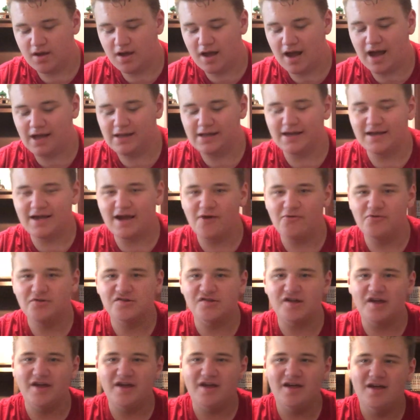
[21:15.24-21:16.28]
I like how
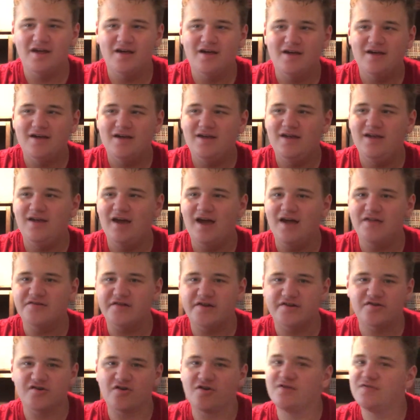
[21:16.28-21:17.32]
he has
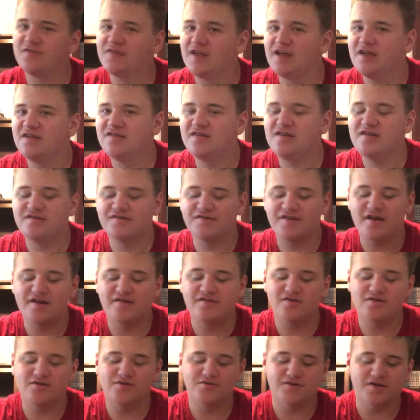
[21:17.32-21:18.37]
like certain things he
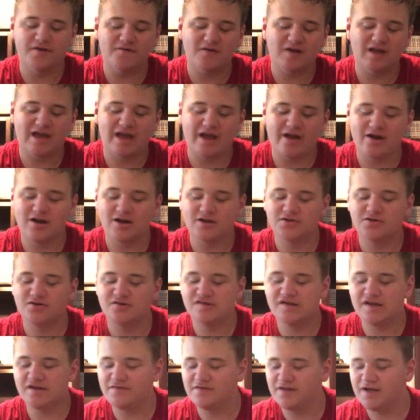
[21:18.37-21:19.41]
says. Different
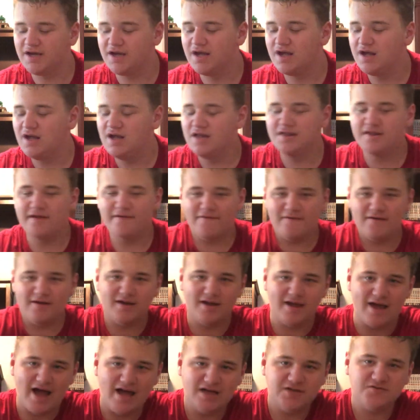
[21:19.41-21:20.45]
characters have like
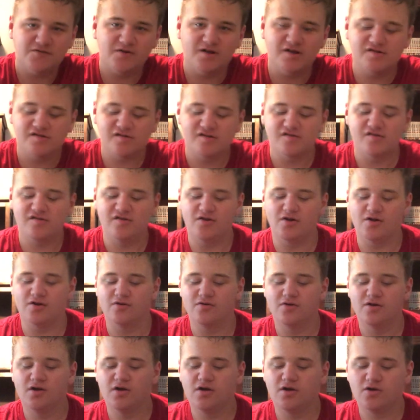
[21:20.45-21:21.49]
different catchphrases.
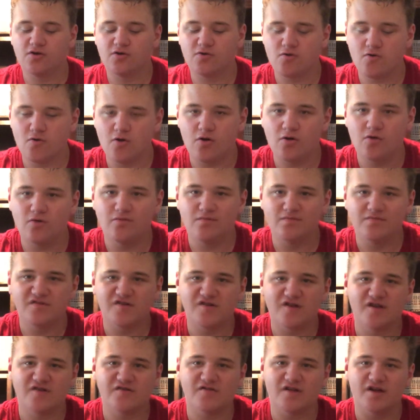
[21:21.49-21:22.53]
Chrome
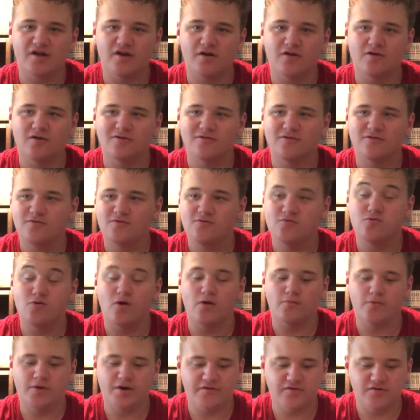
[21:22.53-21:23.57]
says like, or
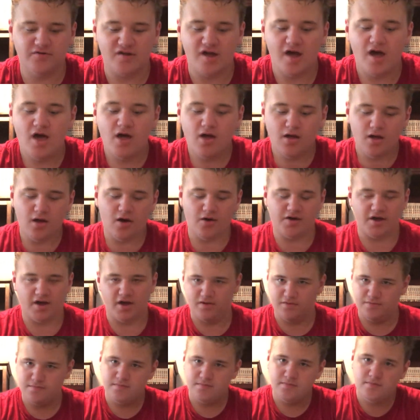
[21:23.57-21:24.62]
Chrome, whatever he says. Okay,
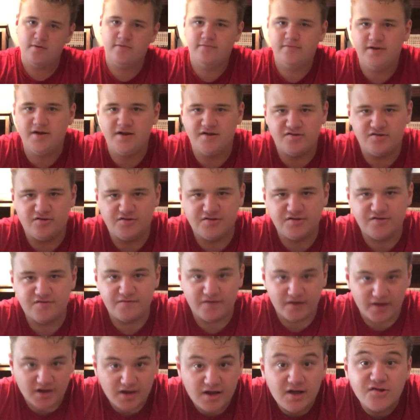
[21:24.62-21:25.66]
we gotta solve this
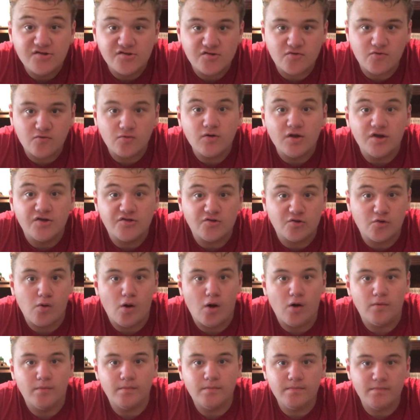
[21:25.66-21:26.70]
fate. It's
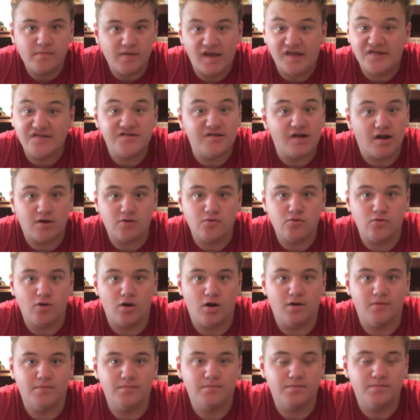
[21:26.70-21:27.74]
Chrome. It's not
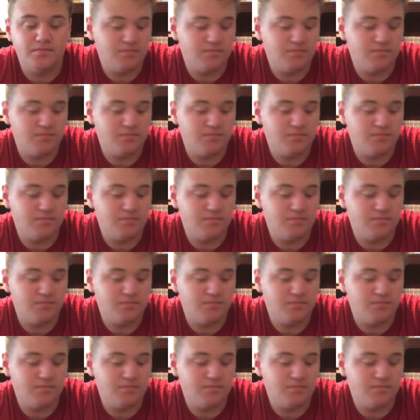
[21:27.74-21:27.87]
Chrome.